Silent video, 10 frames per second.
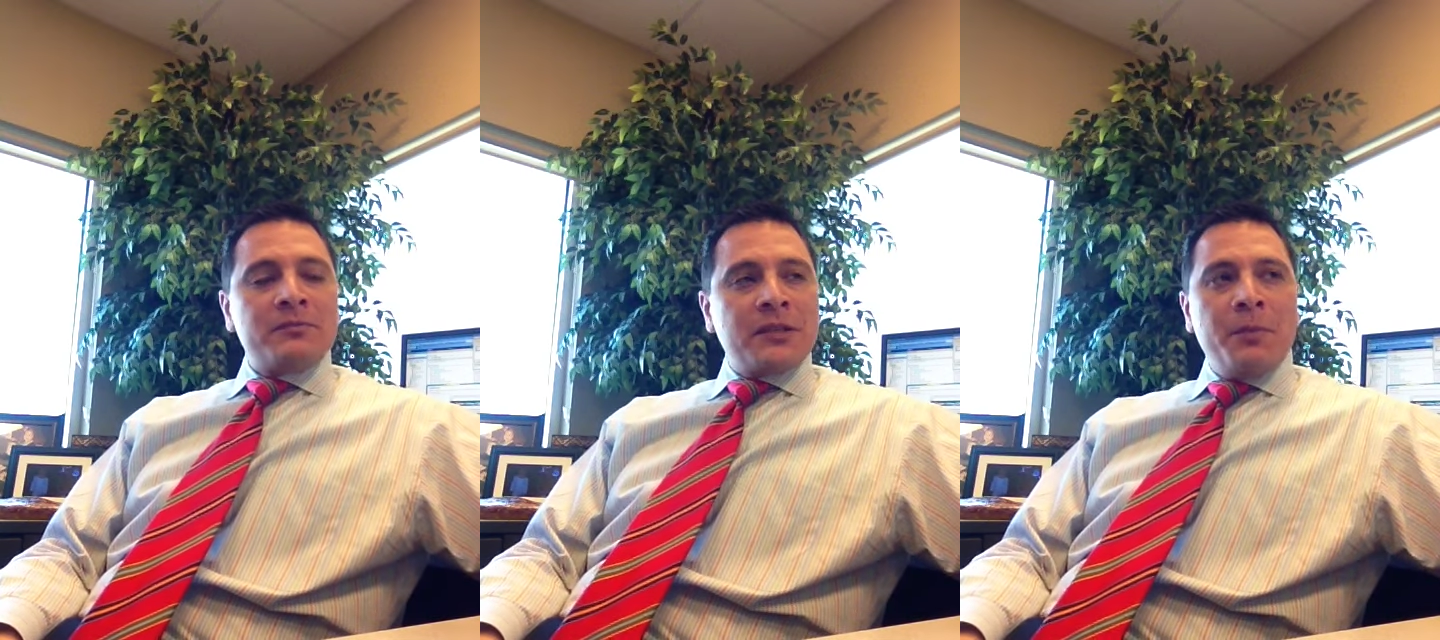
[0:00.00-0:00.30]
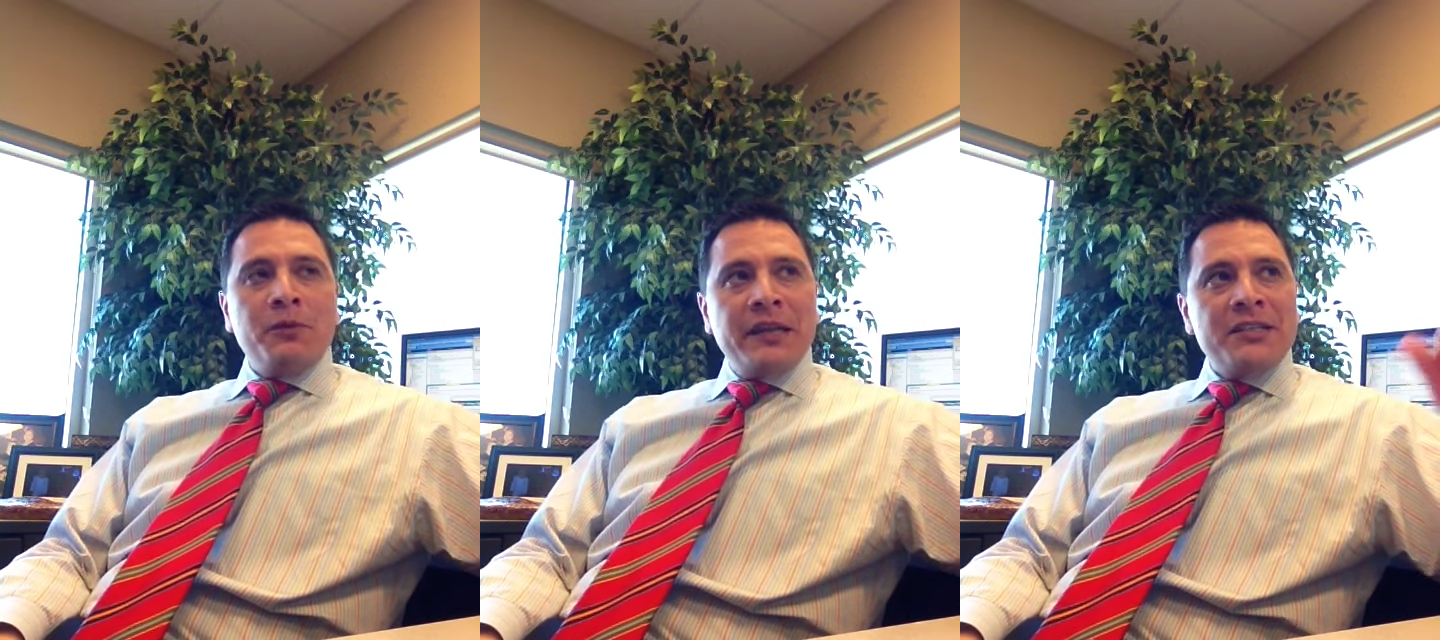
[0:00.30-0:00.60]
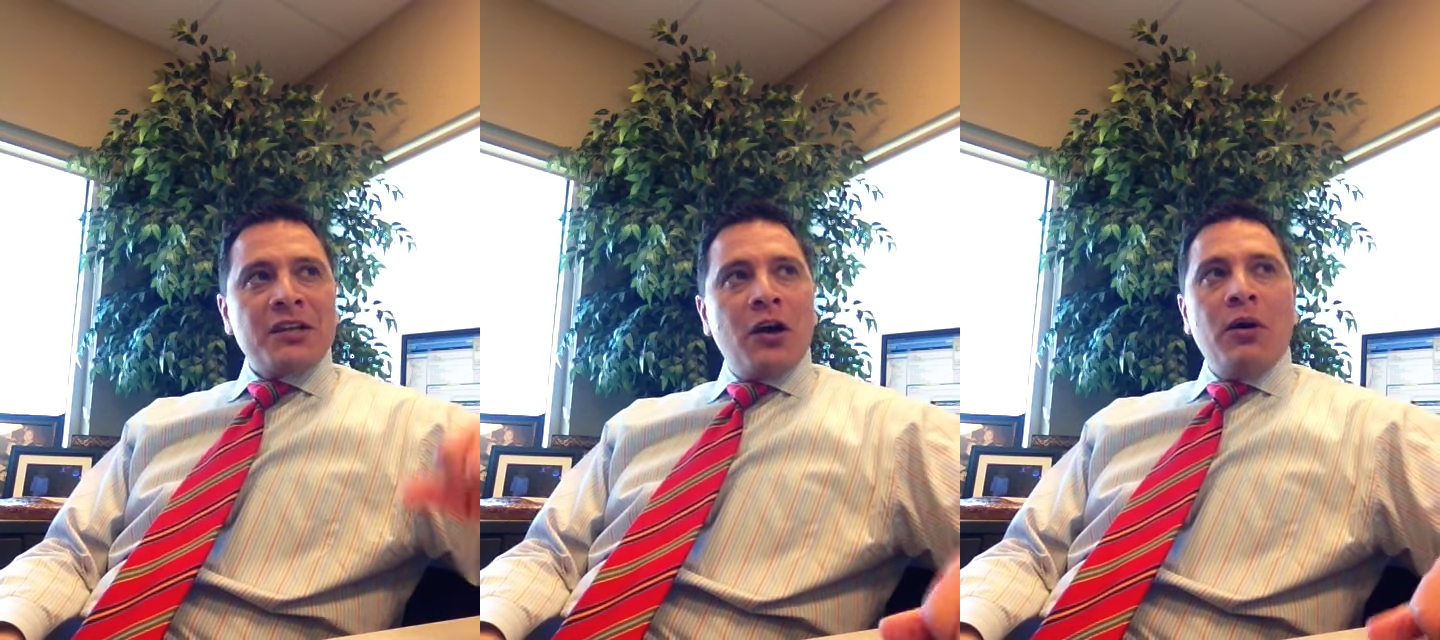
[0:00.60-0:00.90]
couple
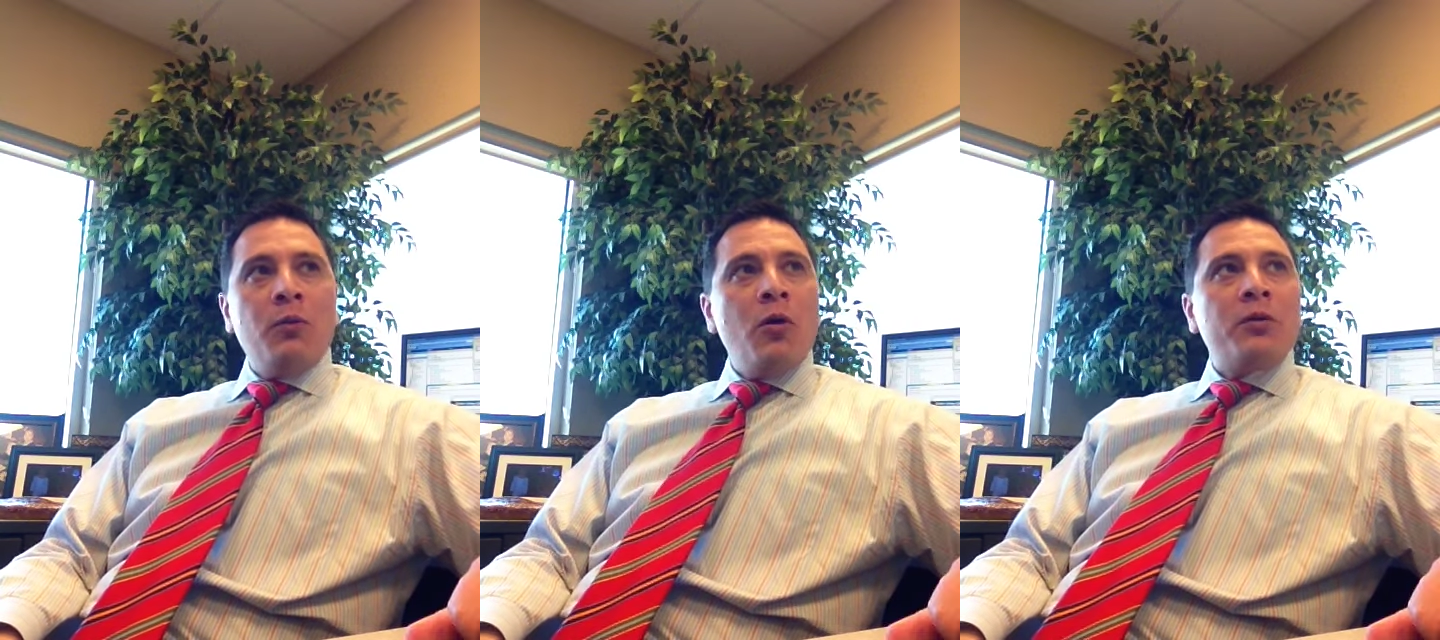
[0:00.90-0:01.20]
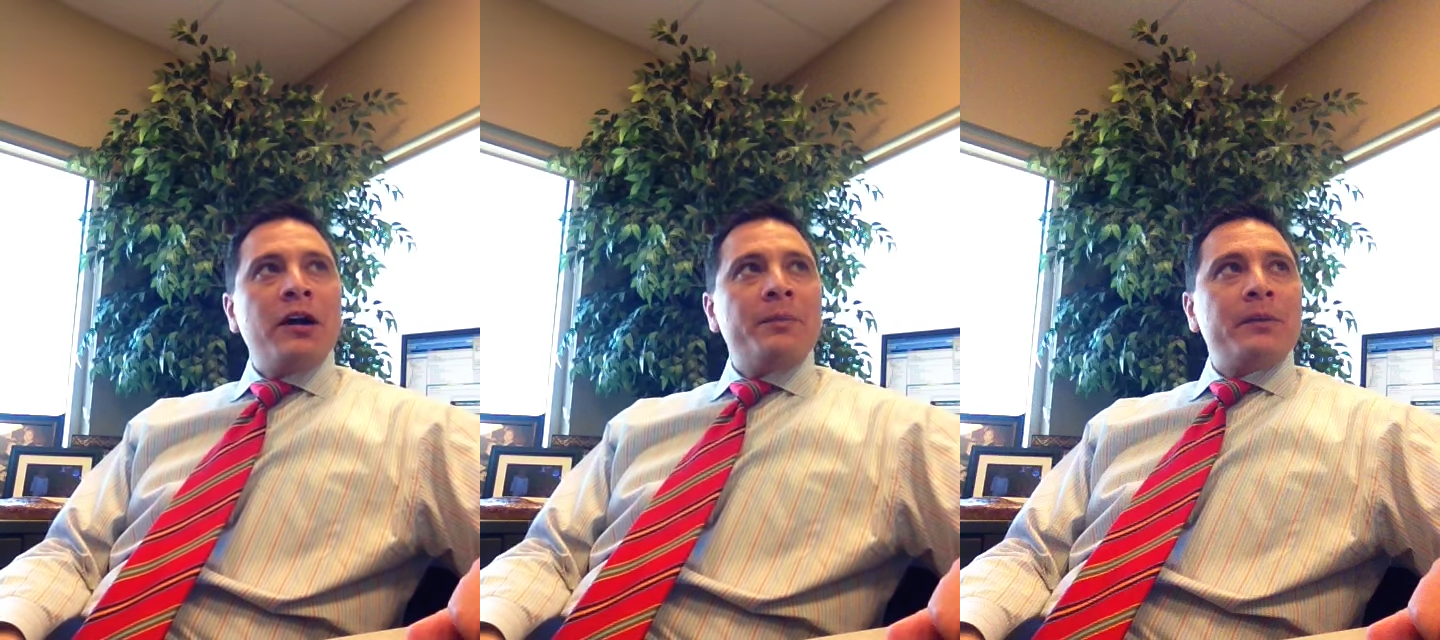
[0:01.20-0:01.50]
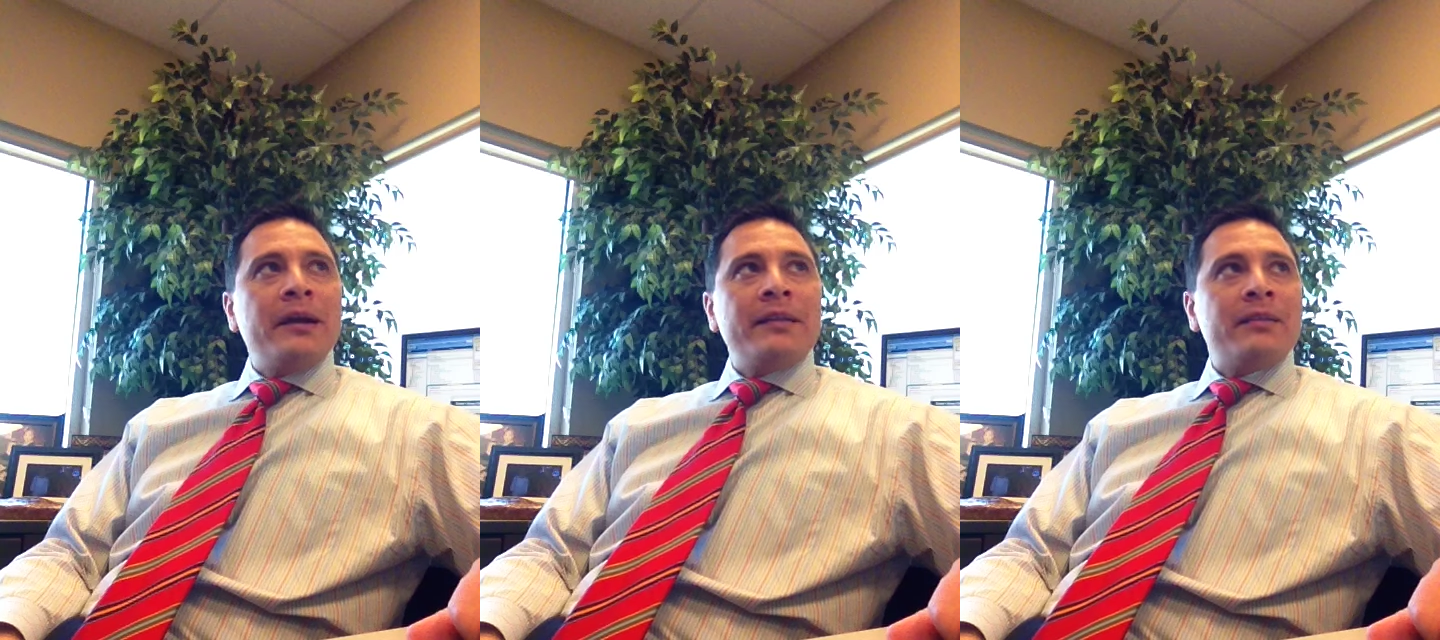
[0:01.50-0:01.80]
days ago, I woke up
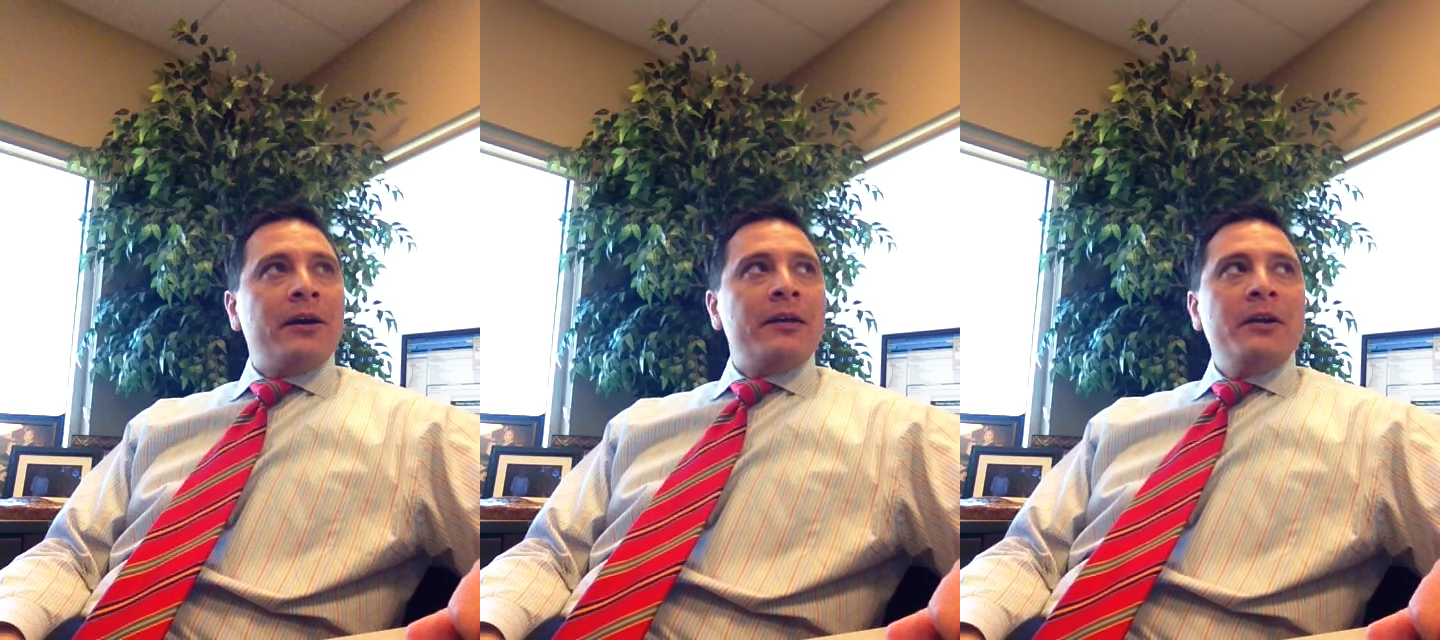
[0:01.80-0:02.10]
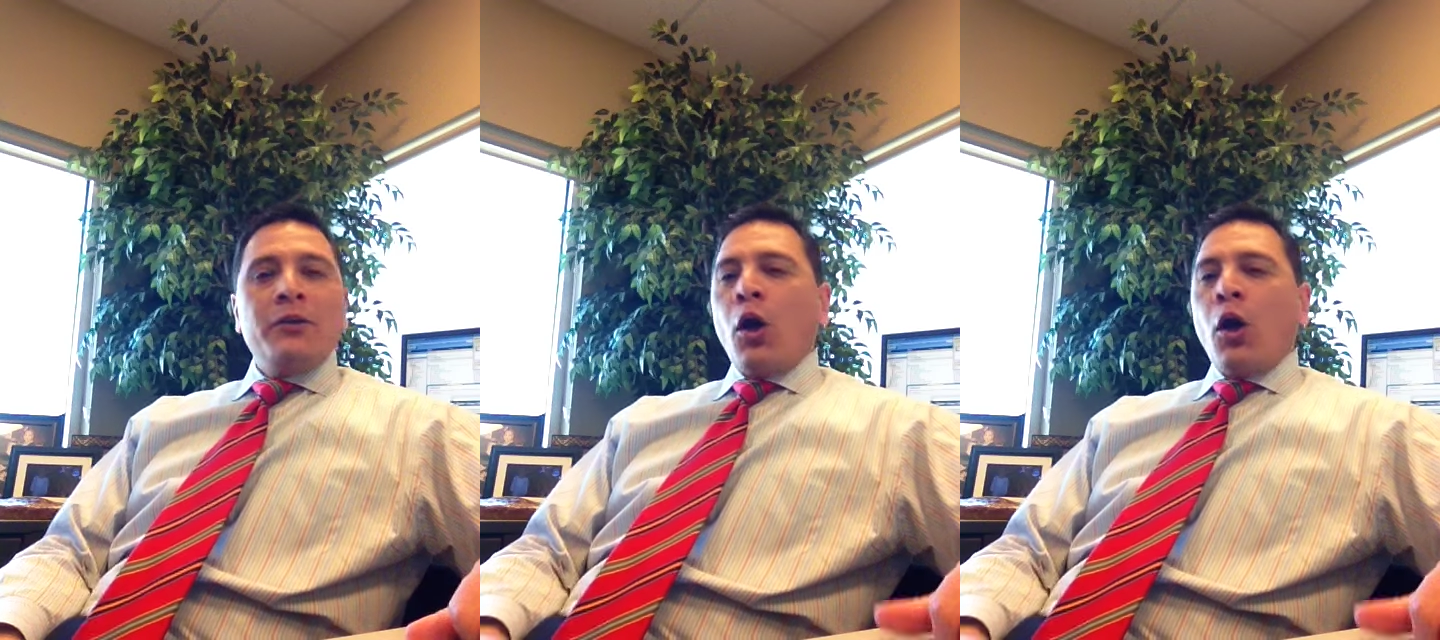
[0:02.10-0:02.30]
and I thought,